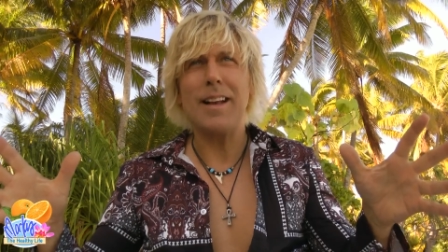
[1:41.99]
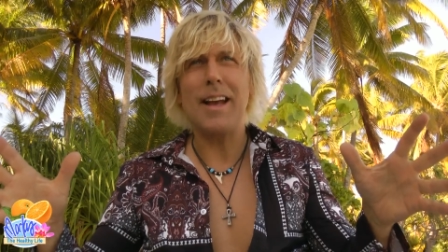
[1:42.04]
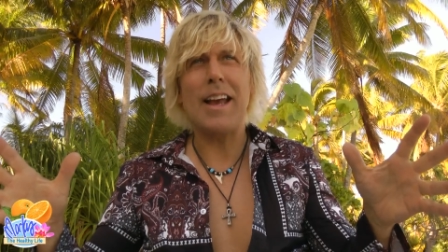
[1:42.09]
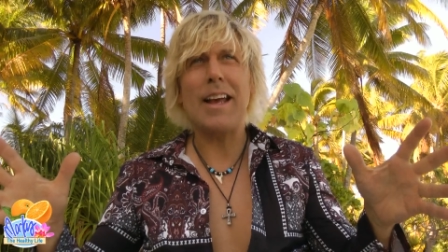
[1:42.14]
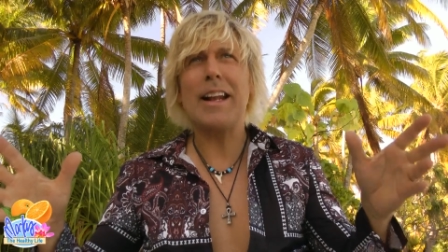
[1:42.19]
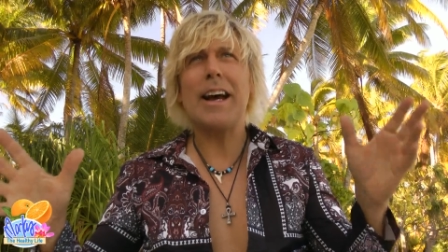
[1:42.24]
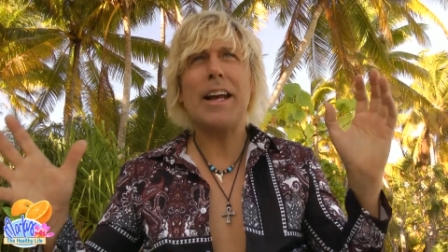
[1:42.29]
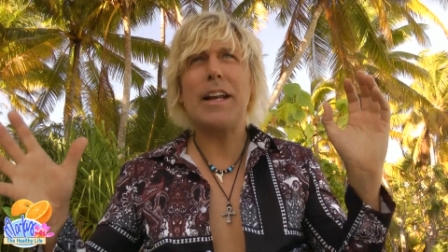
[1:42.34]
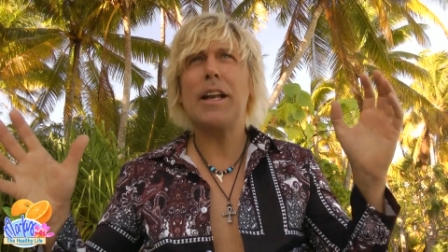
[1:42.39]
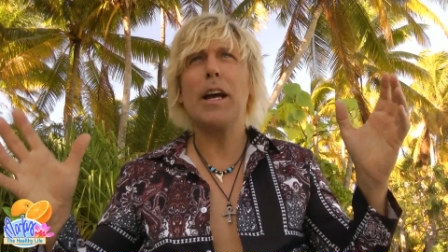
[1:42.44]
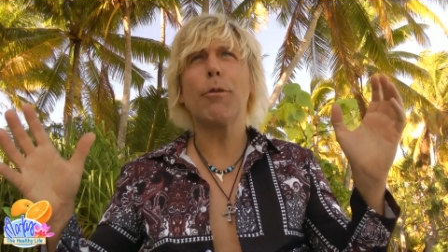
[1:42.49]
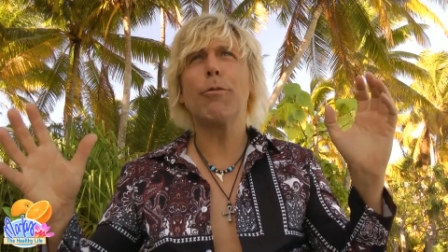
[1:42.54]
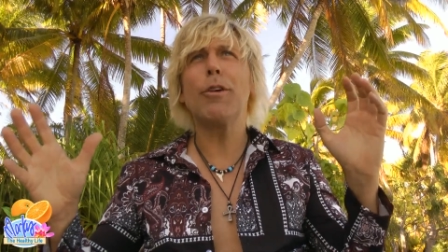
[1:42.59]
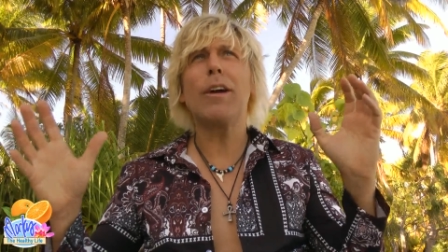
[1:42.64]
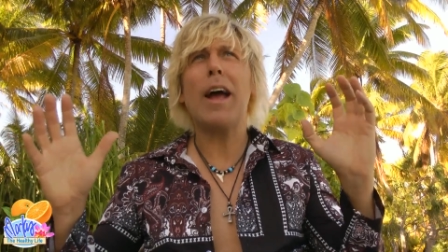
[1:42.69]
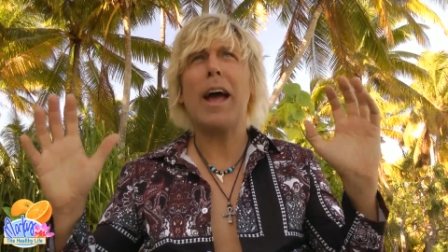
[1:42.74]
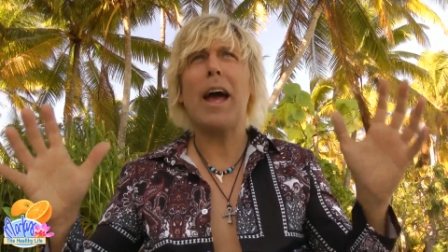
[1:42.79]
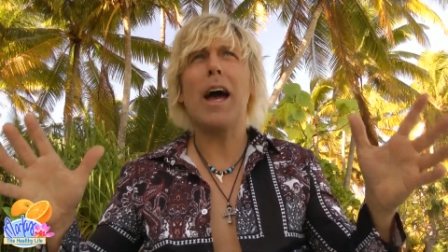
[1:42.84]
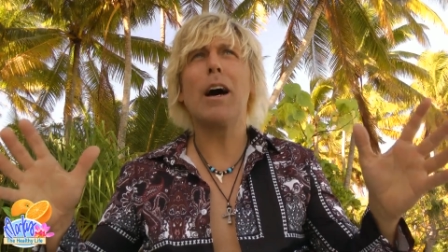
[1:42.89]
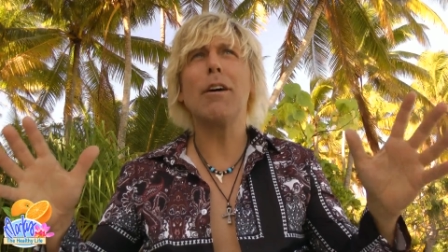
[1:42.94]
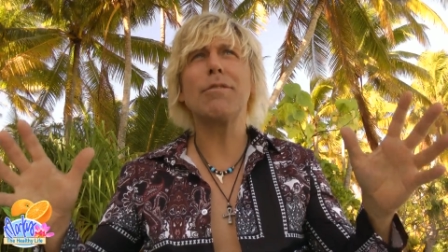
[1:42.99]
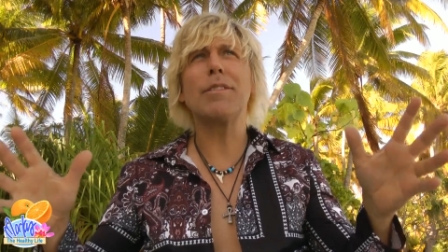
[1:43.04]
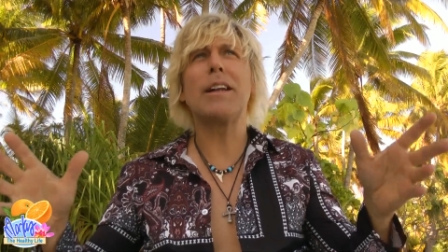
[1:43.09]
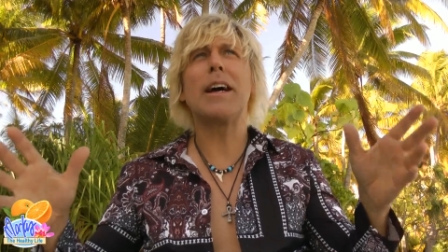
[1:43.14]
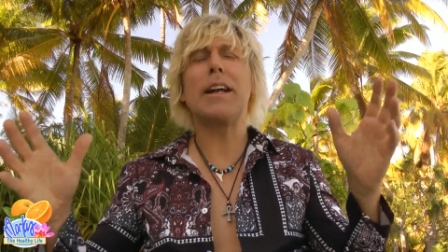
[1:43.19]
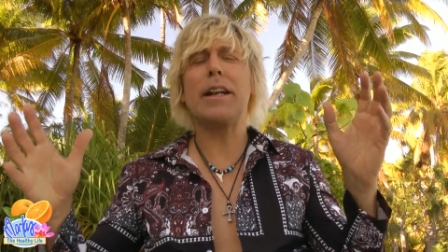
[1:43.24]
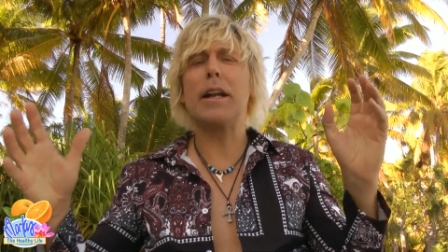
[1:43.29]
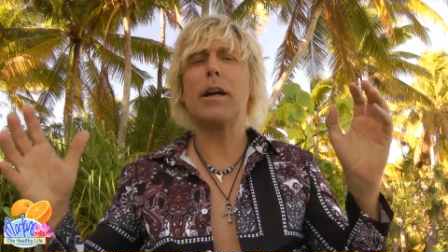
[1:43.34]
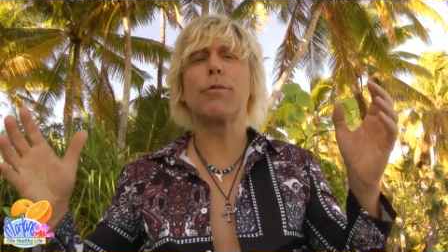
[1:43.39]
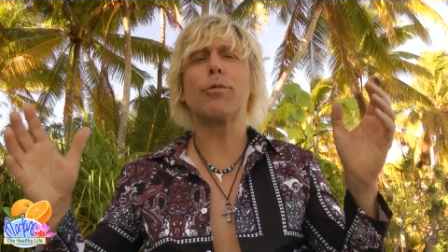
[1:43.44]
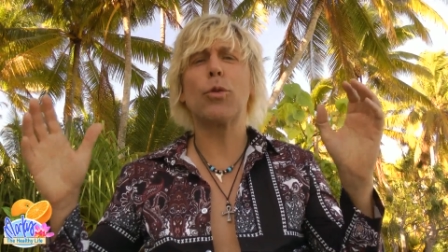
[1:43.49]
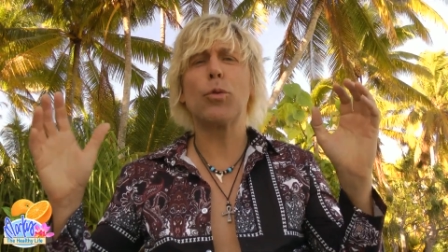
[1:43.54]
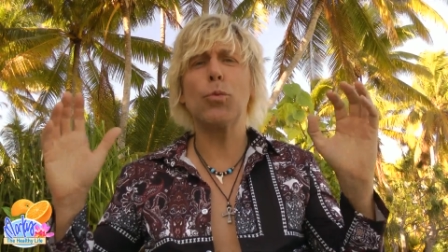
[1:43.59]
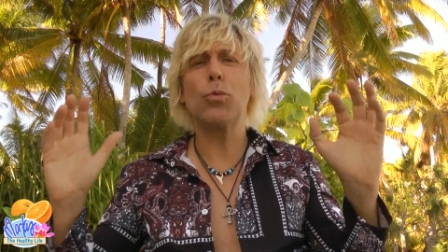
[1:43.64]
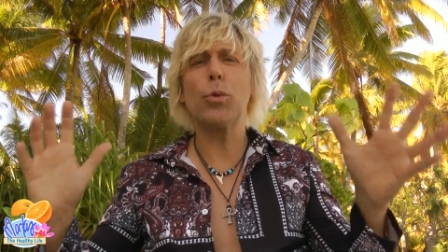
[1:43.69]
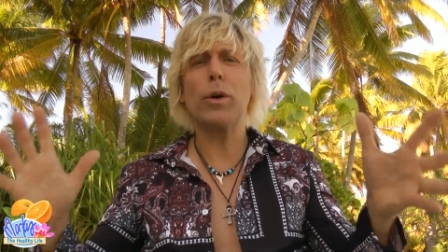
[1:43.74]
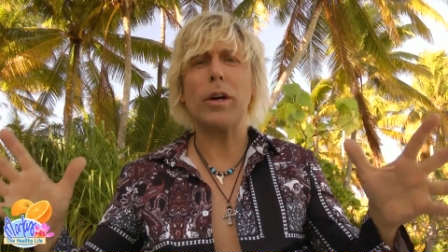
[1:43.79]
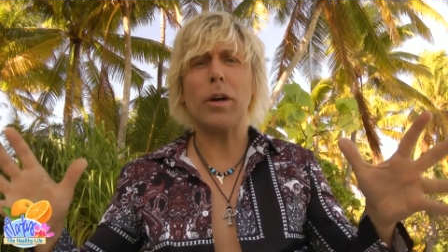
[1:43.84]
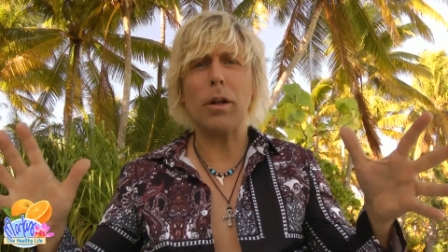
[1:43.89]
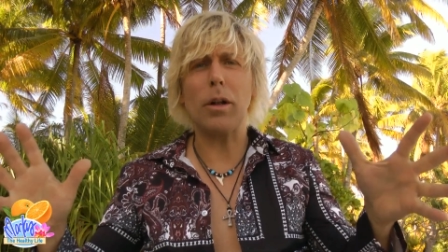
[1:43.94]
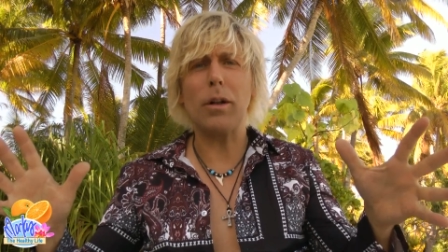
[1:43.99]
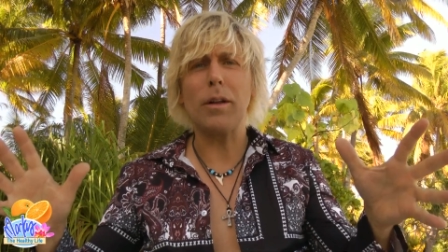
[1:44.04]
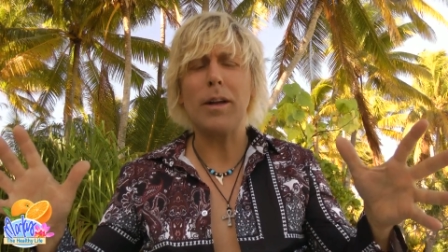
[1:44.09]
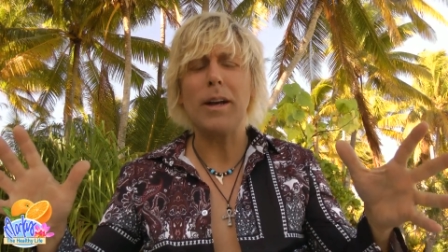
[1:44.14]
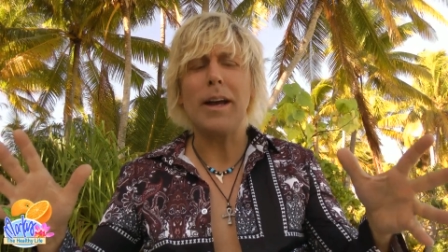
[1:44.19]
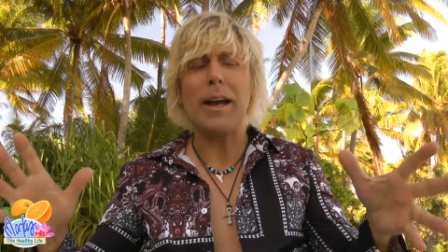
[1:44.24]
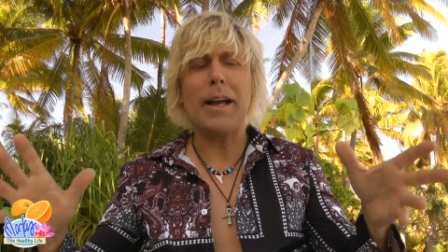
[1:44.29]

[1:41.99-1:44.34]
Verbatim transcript: And I never have and I never will.